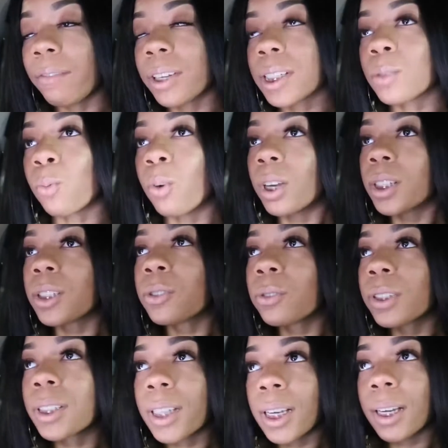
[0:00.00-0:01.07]
this one
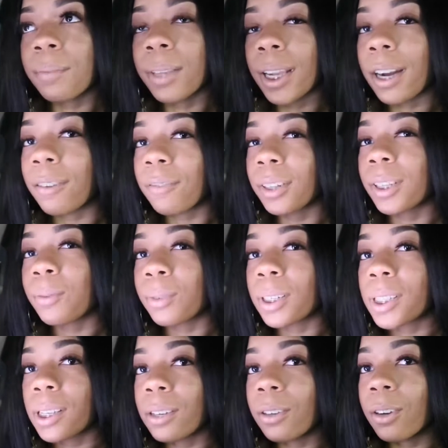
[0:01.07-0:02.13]
story time that I really want to
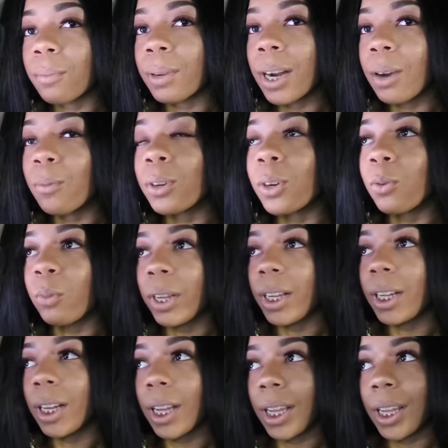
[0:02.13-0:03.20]
tell y'all but I want to wait
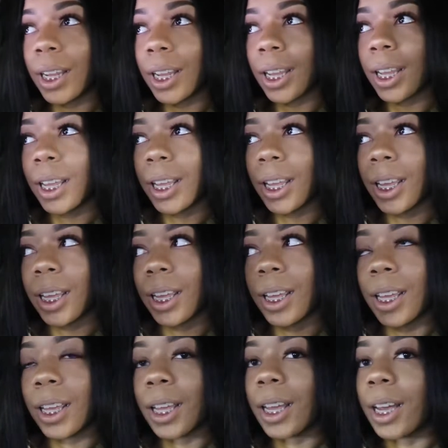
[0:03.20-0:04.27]
like
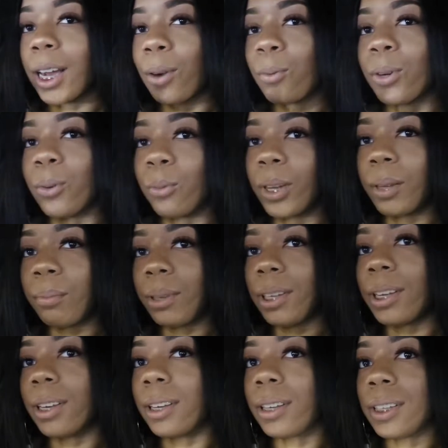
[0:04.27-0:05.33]
I want to wait
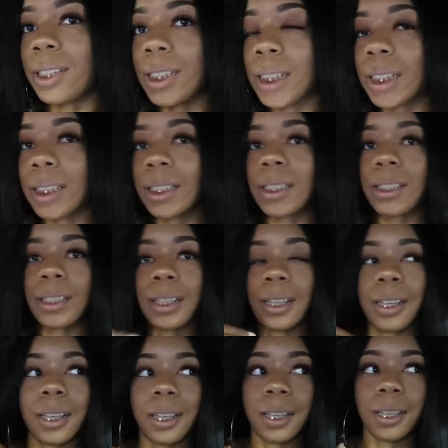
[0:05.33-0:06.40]
because
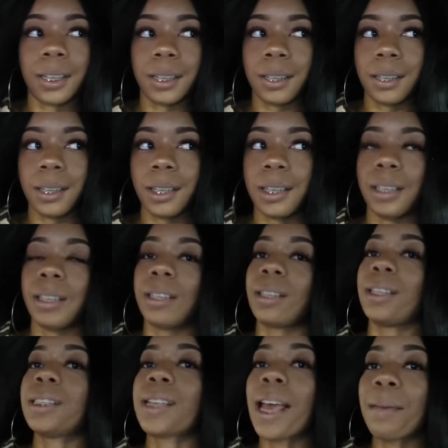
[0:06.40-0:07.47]

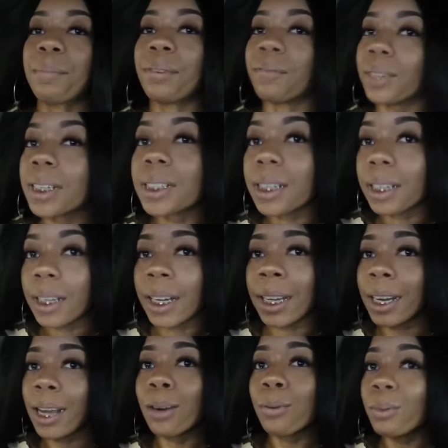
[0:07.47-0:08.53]
this happened recently and
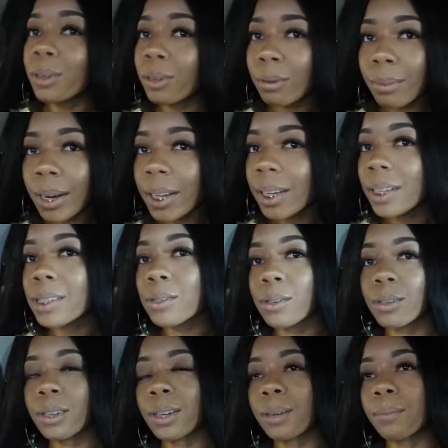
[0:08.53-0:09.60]
I don't want nobody
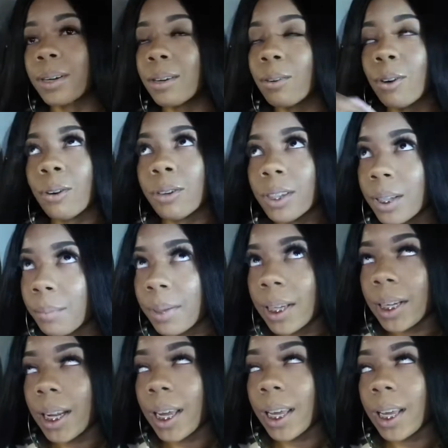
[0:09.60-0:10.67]
talking about calling me
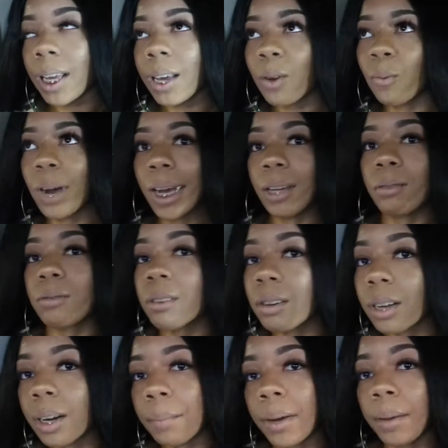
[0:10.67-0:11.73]
like why you
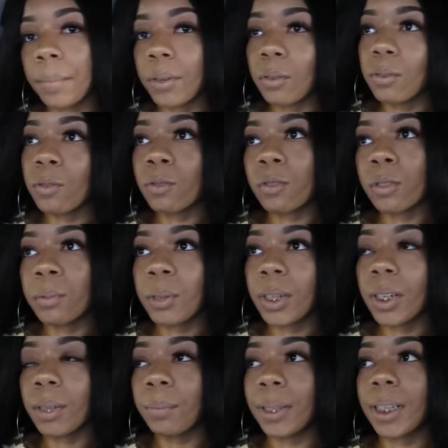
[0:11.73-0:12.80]
talking about me on
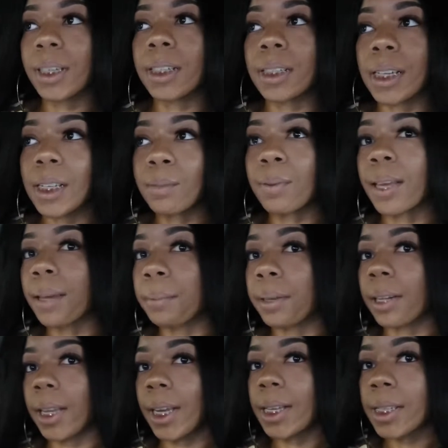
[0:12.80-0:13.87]
YouTube because that's what happened
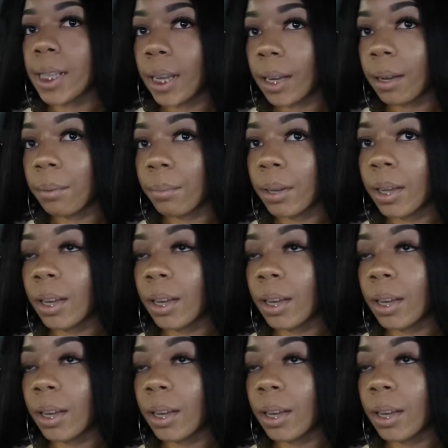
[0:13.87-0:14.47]
last time